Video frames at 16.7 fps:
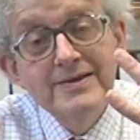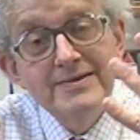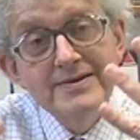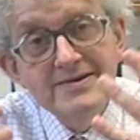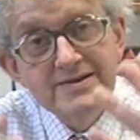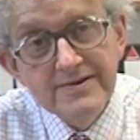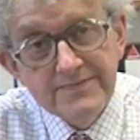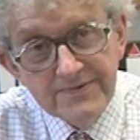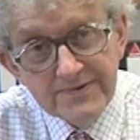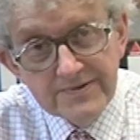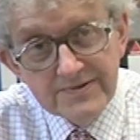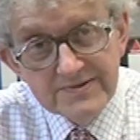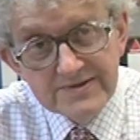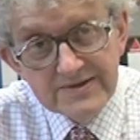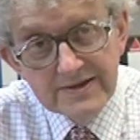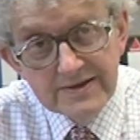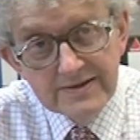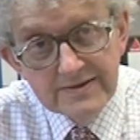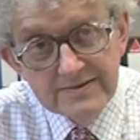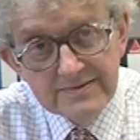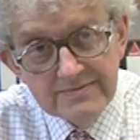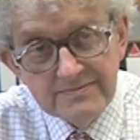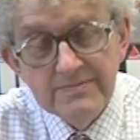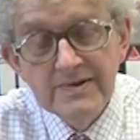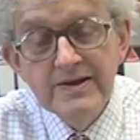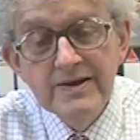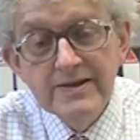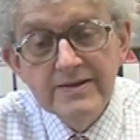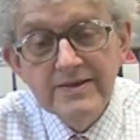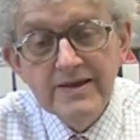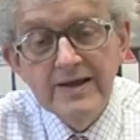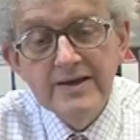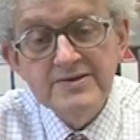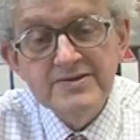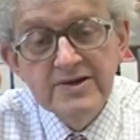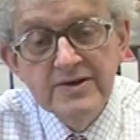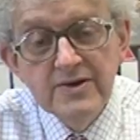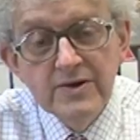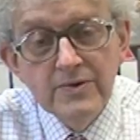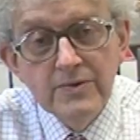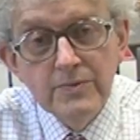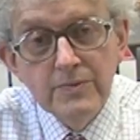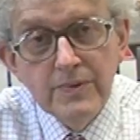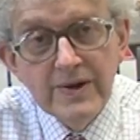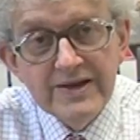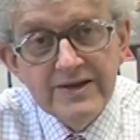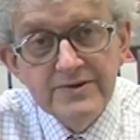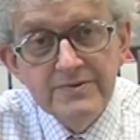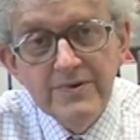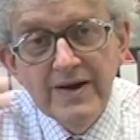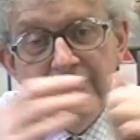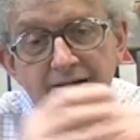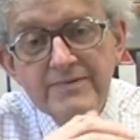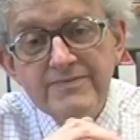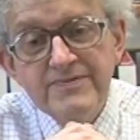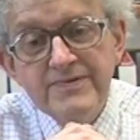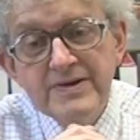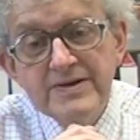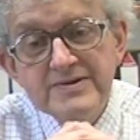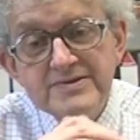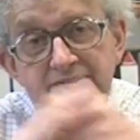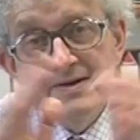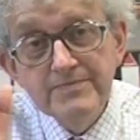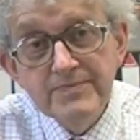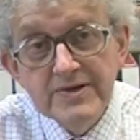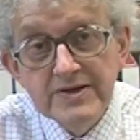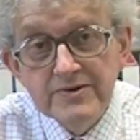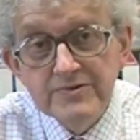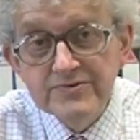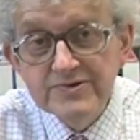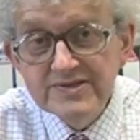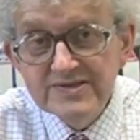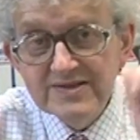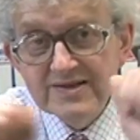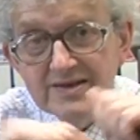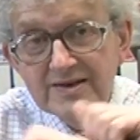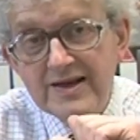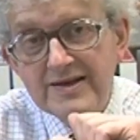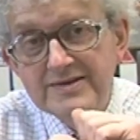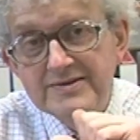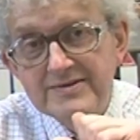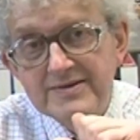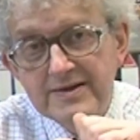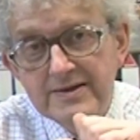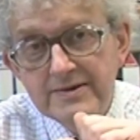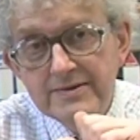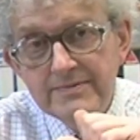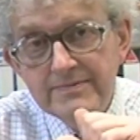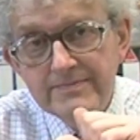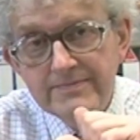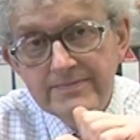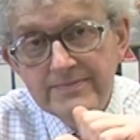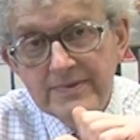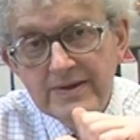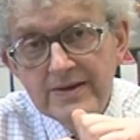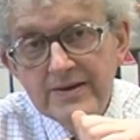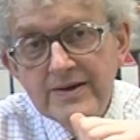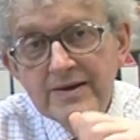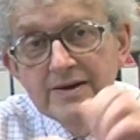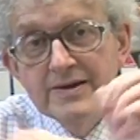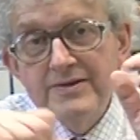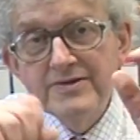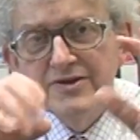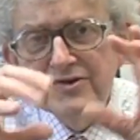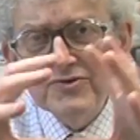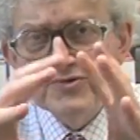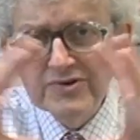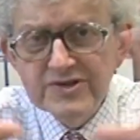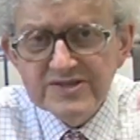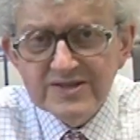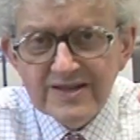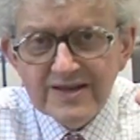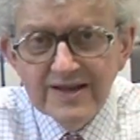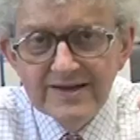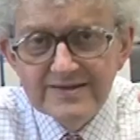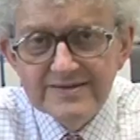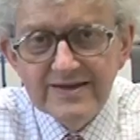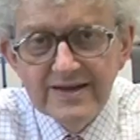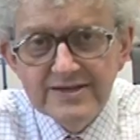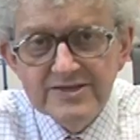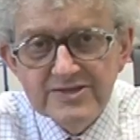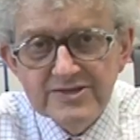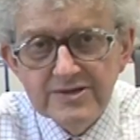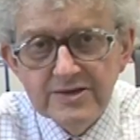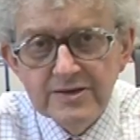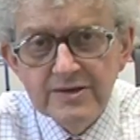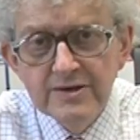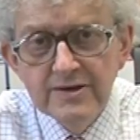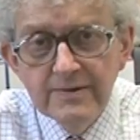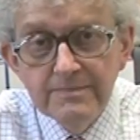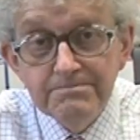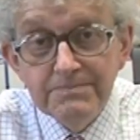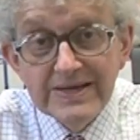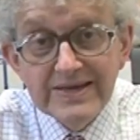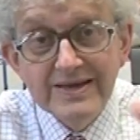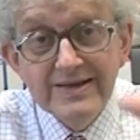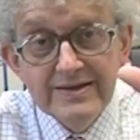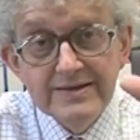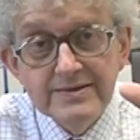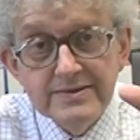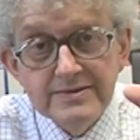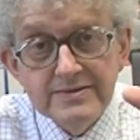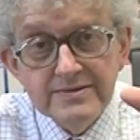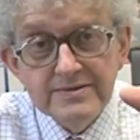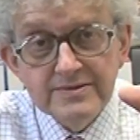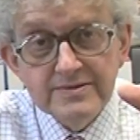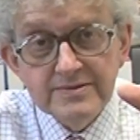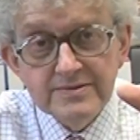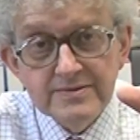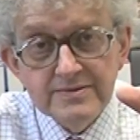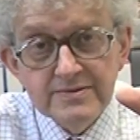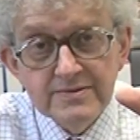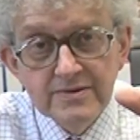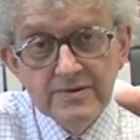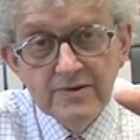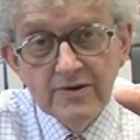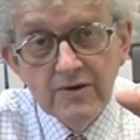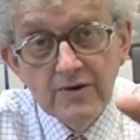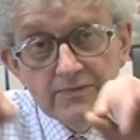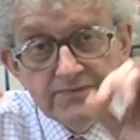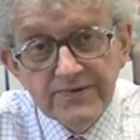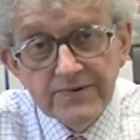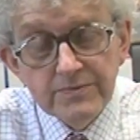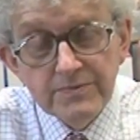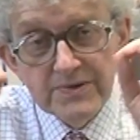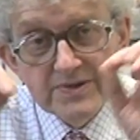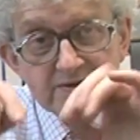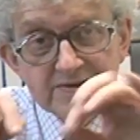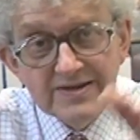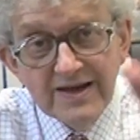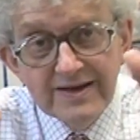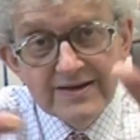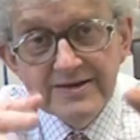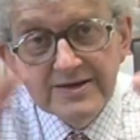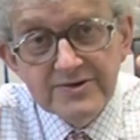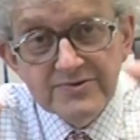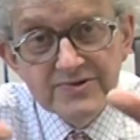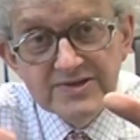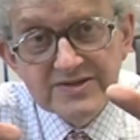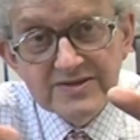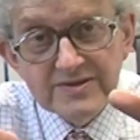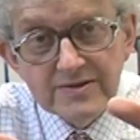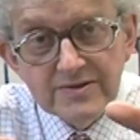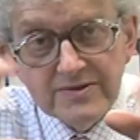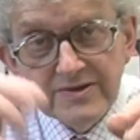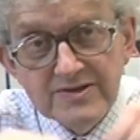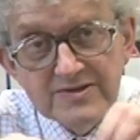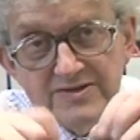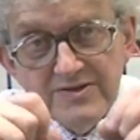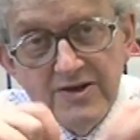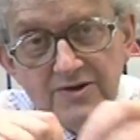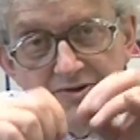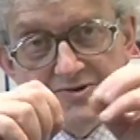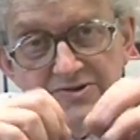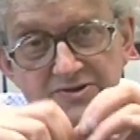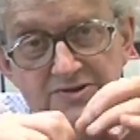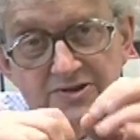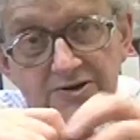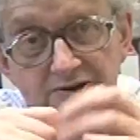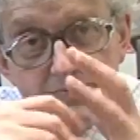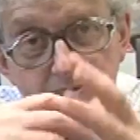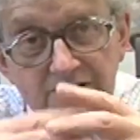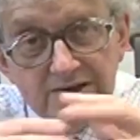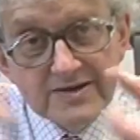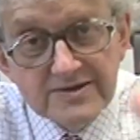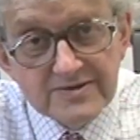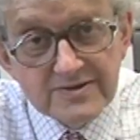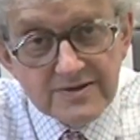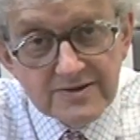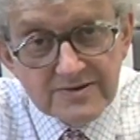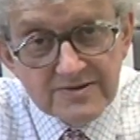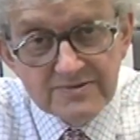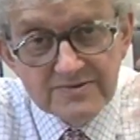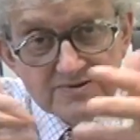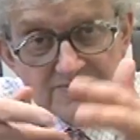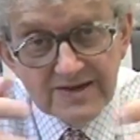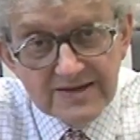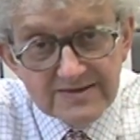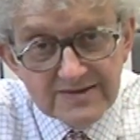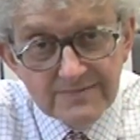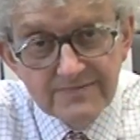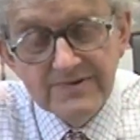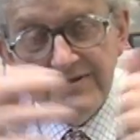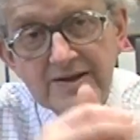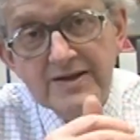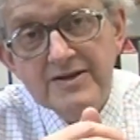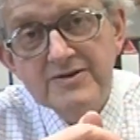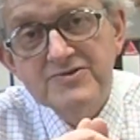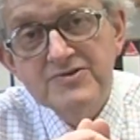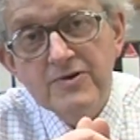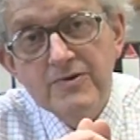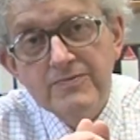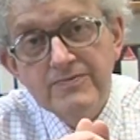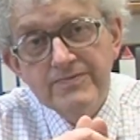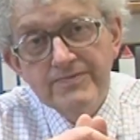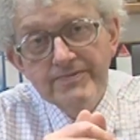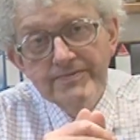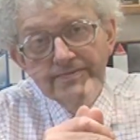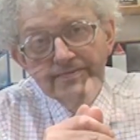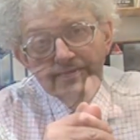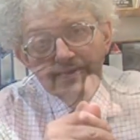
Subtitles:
The difficulty is that when you have something crystallizing, the crystallization begins often with a tiny crystal that starts as a nucleus that sets everything else off.